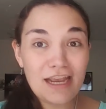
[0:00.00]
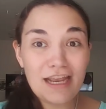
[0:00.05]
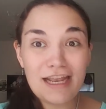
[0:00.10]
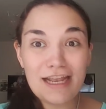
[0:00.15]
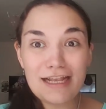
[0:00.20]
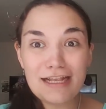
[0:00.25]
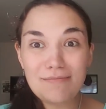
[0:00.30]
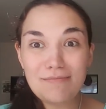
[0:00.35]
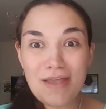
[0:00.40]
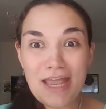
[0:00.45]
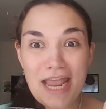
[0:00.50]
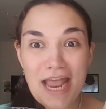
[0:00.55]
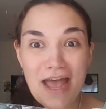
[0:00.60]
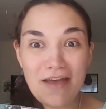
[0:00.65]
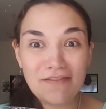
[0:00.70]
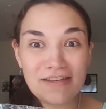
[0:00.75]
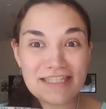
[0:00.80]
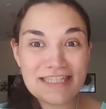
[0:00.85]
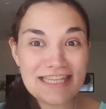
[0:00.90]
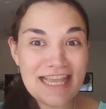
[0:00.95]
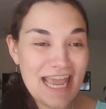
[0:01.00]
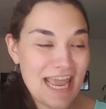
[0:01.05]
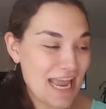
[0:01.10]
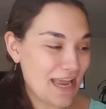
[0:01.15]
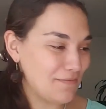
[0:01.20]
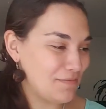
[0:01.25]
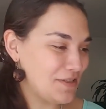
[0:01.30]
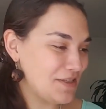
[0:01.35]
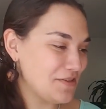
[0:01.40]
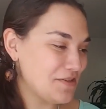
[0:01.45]
It may have
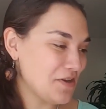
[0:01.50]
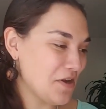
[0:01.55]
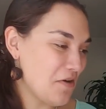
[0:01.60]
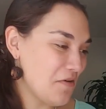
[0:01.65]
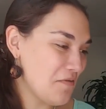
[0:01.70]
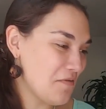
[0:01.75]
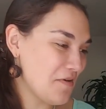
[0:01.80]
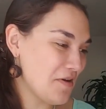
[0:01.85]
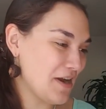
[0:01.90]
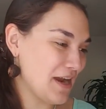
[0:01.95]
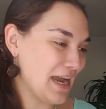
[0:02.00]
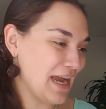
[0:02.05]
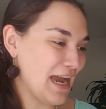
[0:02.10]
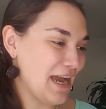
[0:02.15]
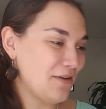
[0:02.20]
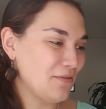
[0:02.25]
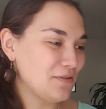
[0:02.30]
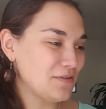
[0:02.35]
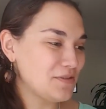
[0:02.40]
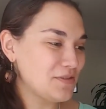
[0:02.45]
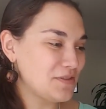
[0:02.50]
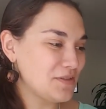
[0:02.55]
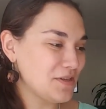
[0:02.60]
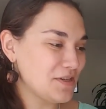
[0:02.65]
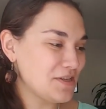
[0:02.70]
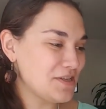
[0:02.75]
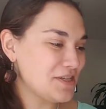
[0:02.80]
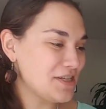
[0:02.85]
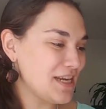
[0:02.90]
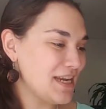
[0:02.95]
escaped. Don't worry. I will
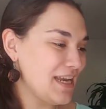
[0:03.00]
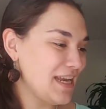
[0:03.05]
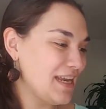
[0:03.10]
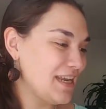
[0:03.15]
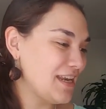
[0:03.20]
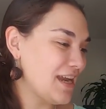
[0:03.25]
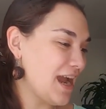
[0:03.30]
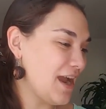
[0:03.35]
search in.